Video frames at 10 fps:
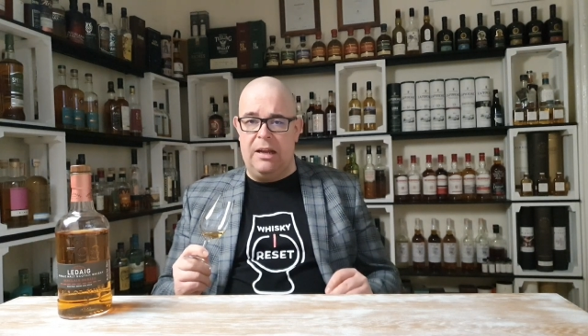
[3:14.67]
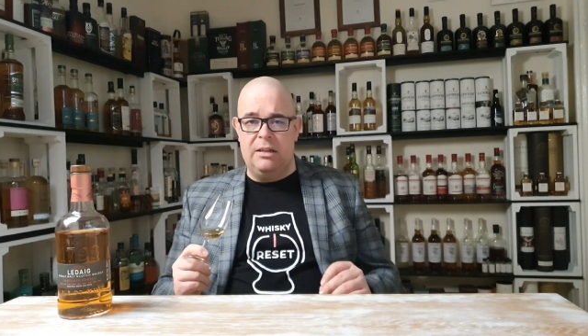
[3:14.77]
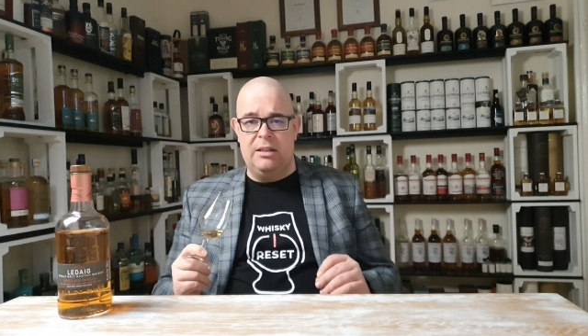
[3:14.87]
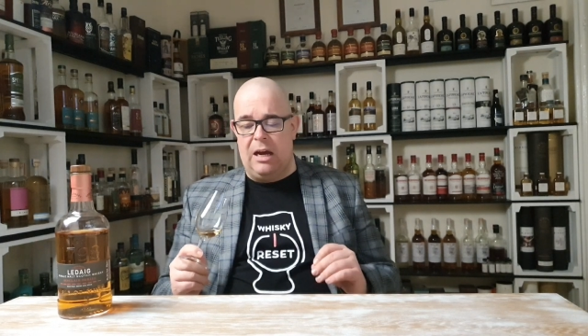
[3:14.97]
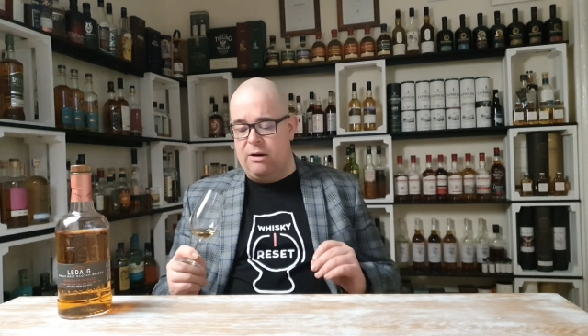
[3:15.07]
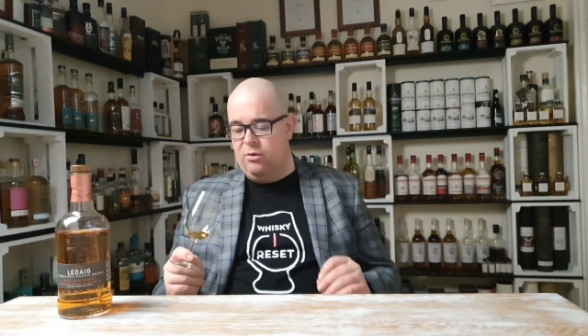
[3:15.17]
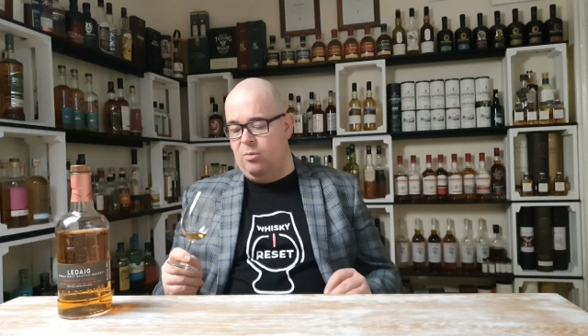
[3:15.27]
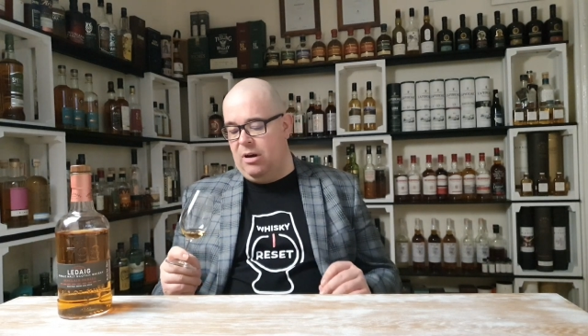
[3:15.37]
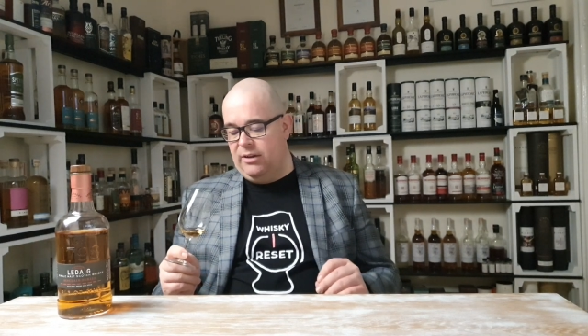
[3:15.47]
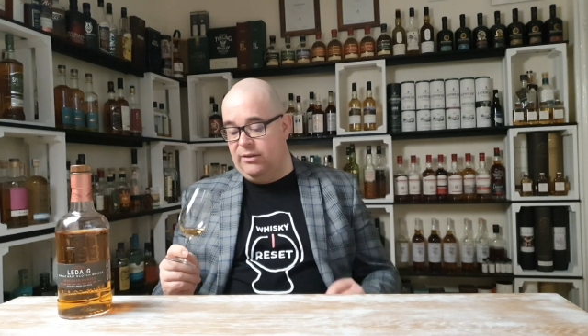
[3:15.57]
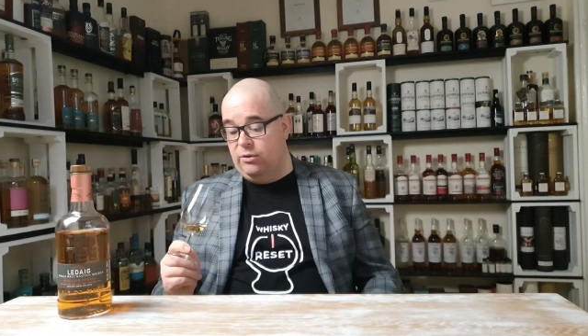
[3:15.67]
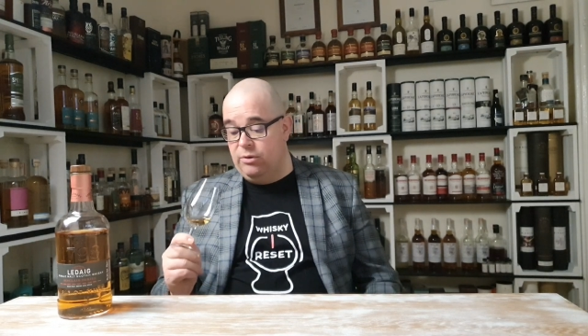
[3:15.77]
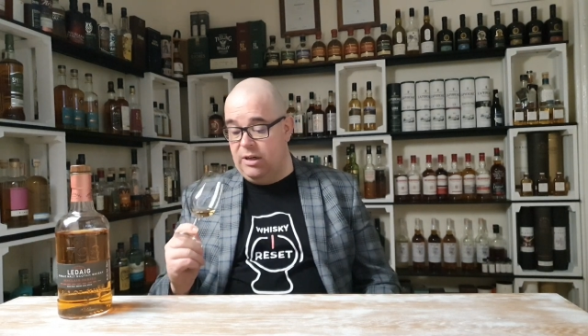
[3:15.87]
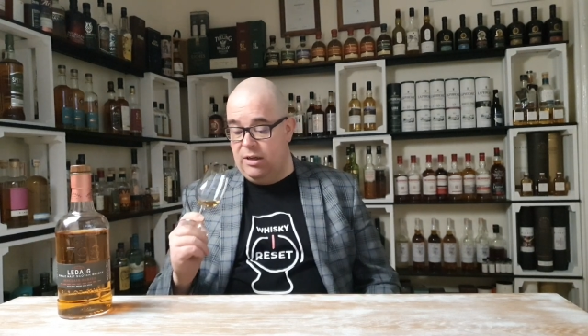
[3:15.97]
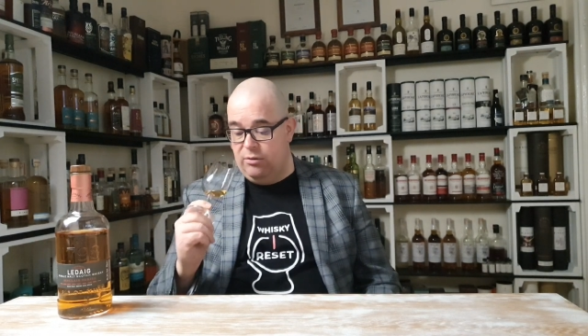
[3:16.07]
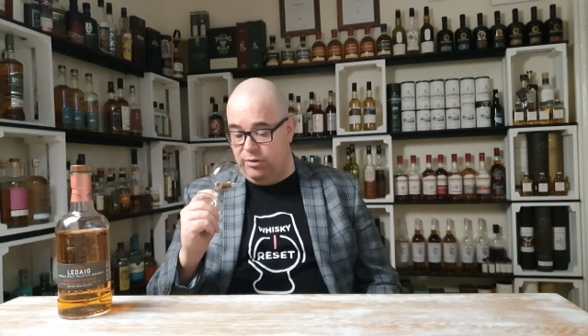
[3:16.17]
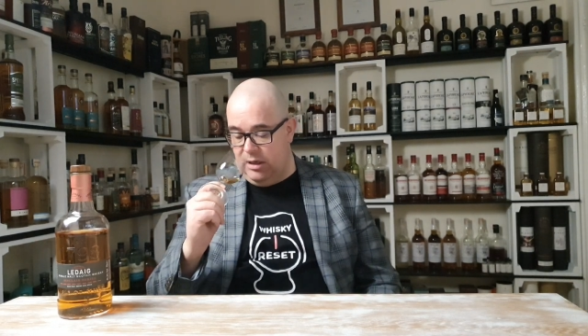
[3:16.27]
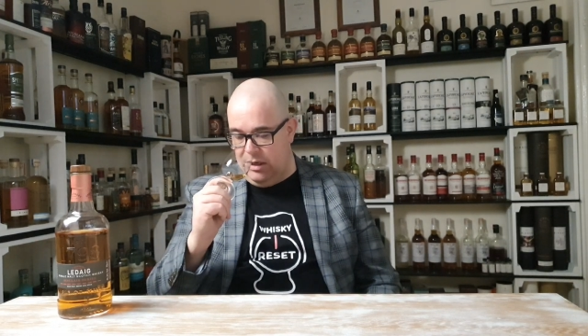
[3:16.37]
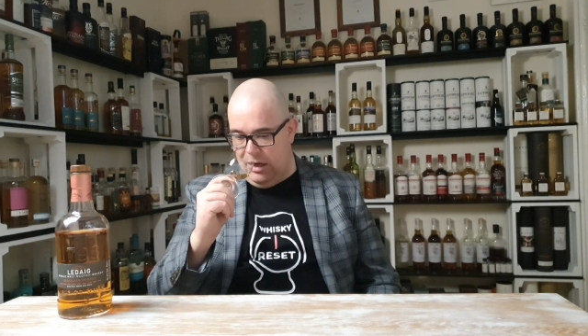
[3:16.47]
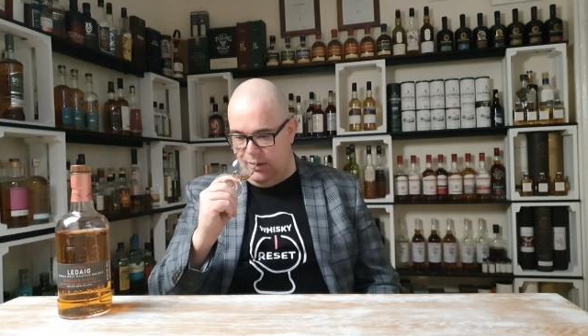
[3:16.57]
and the aroma is really
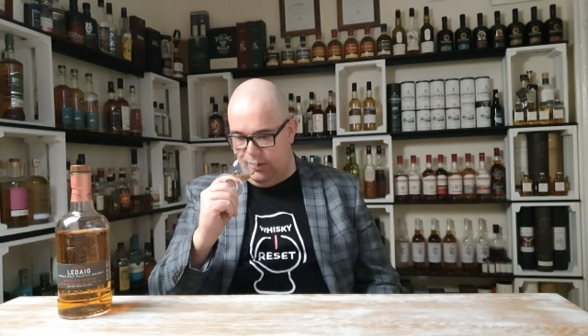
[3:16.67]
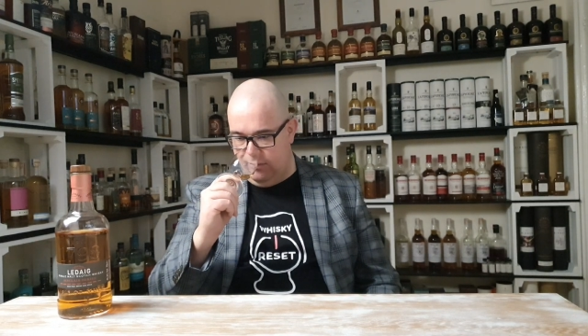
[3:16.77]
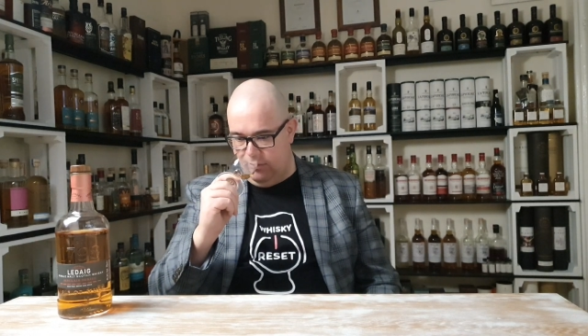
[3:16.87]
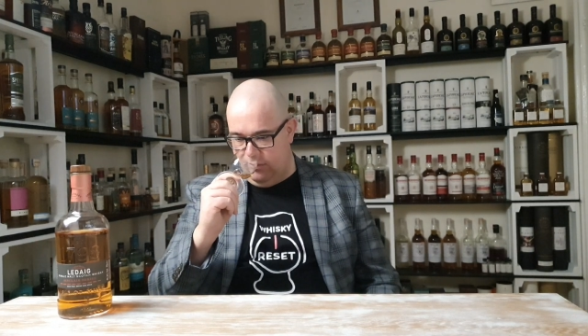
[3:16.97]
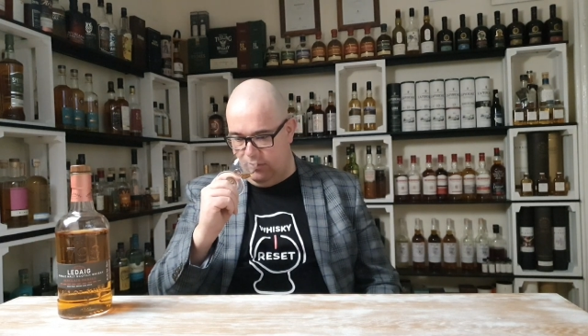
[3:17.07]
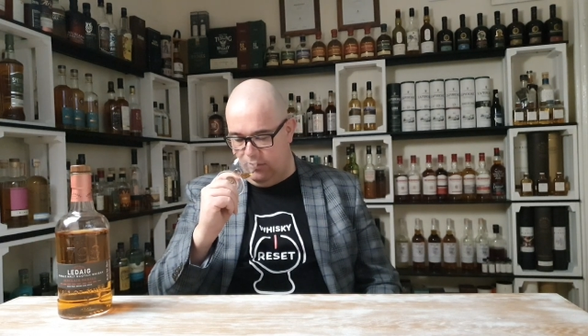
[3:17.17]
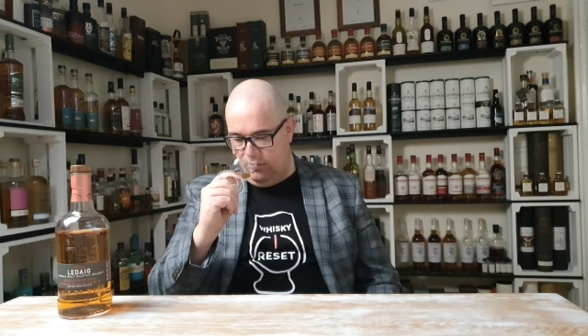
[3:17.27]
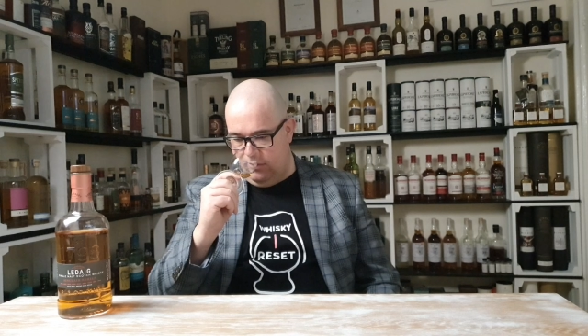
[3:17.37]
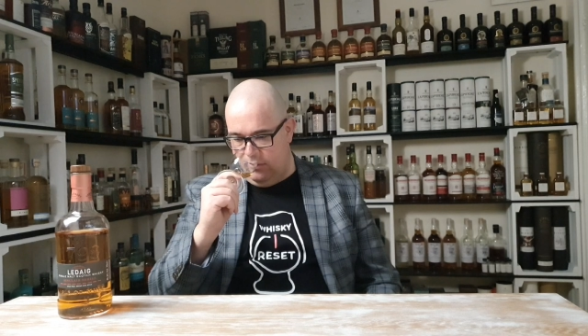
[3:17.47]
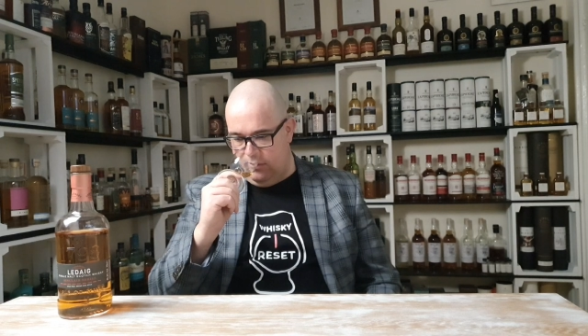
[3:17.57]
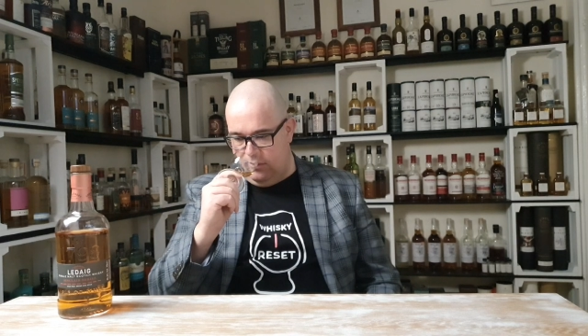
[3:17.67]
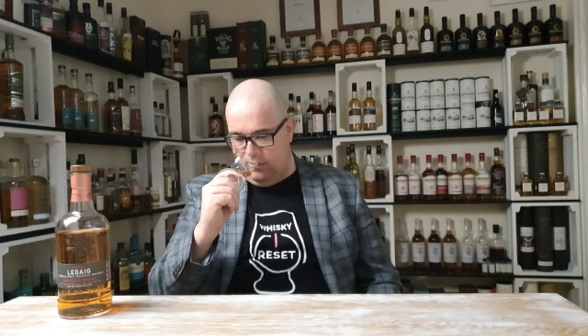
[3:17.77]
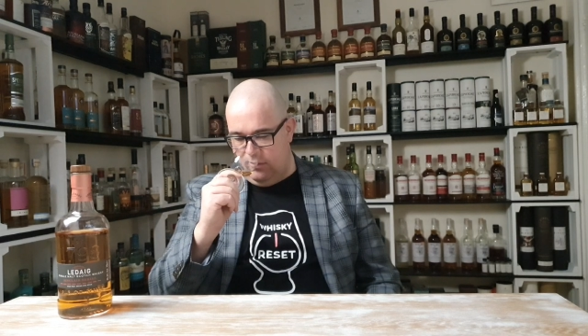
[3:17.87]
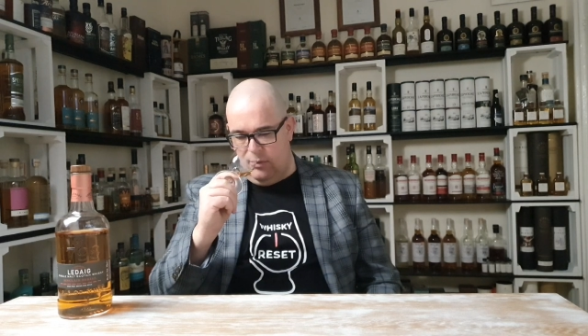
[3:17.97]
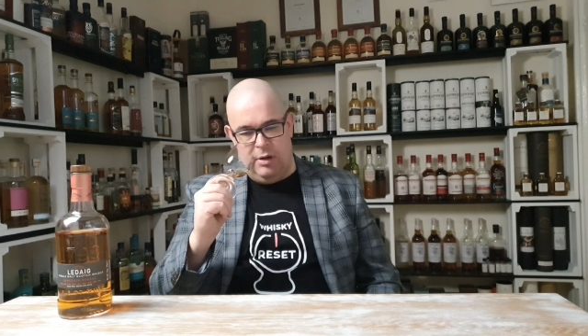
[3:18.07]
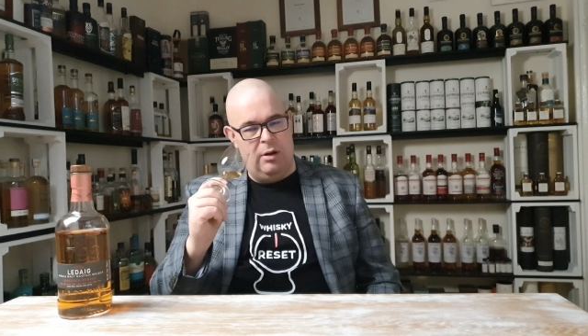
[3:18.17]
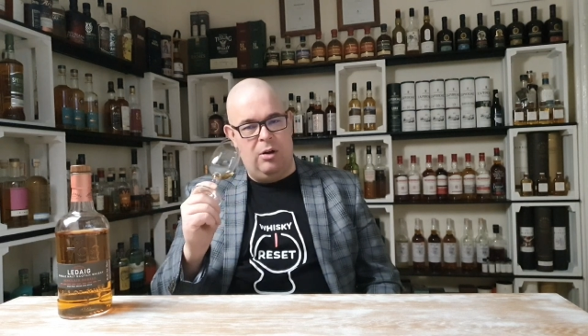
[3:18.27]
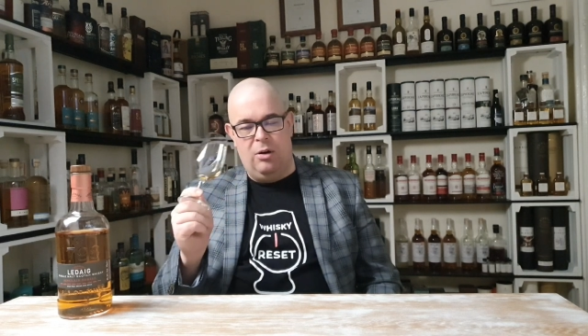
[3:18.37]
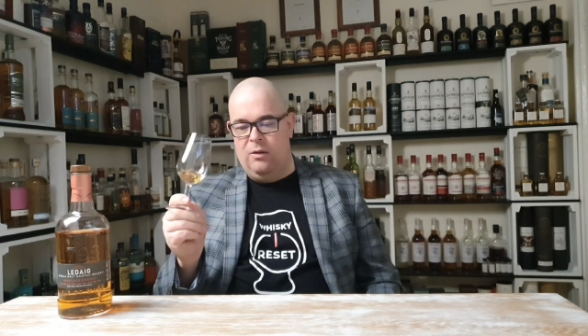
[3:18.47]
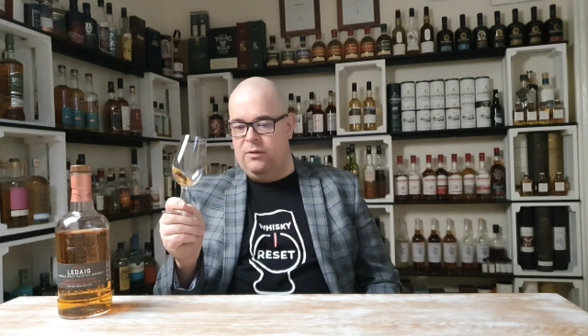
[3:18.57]
really nice.
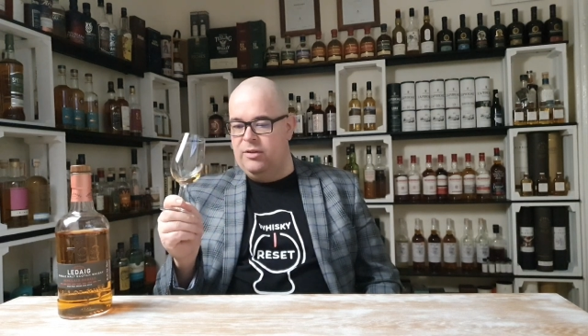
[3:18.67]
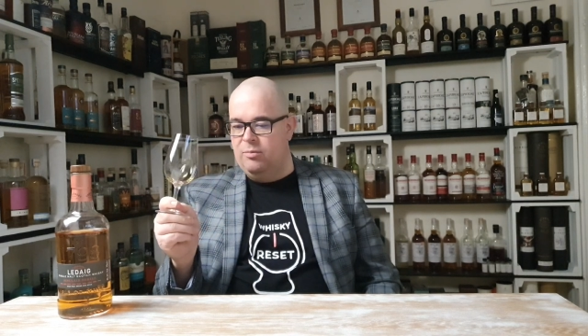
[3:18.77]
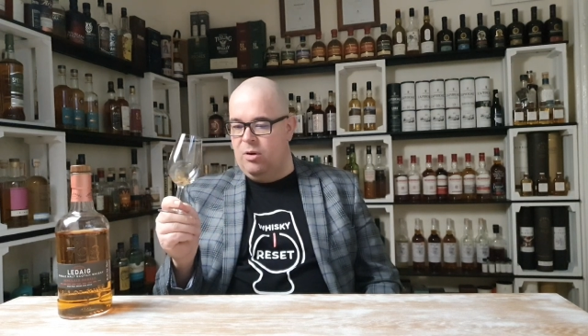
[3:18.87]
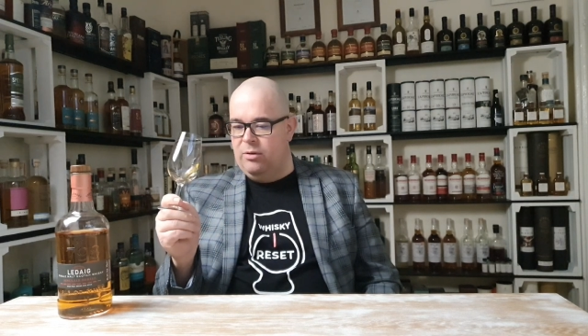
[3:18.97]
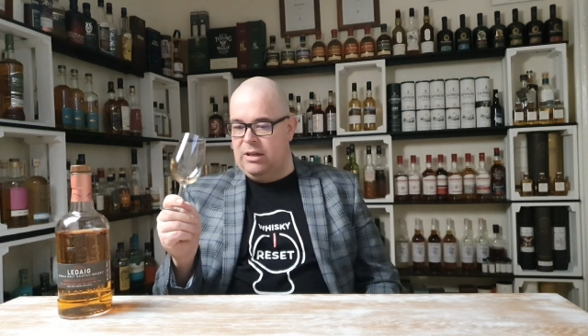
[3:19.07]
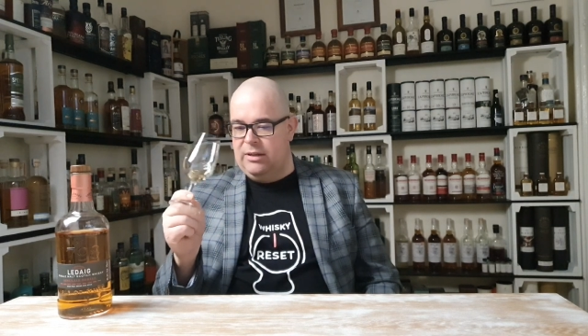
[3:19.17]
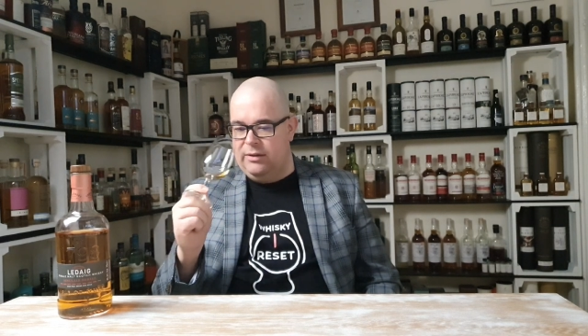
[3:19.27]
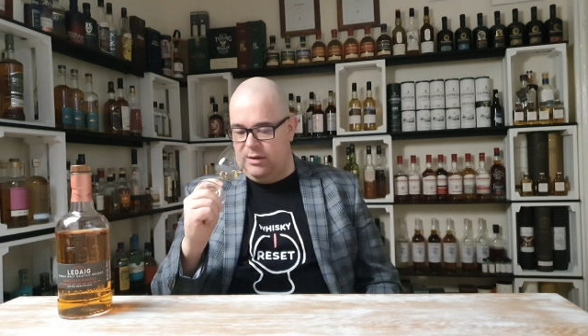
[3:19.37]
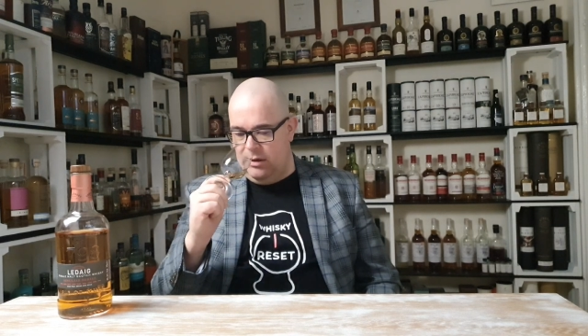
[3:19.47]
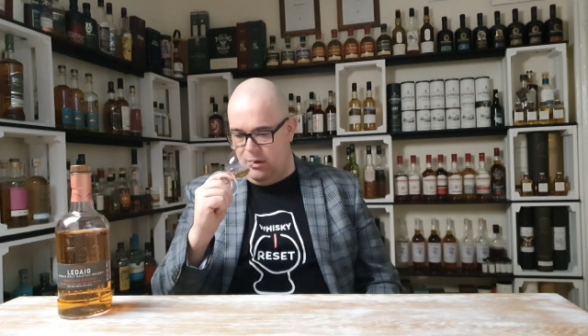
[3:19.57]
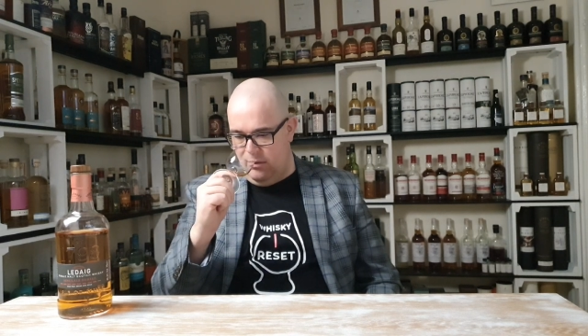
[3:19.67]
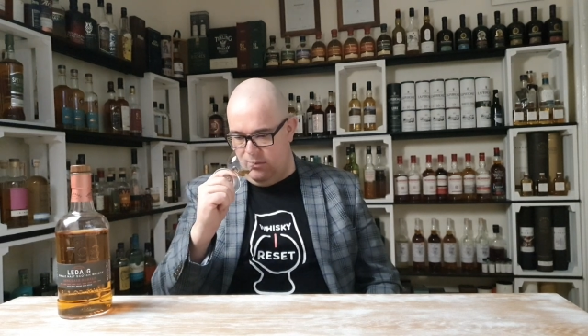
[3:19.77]
Lovely smokiness.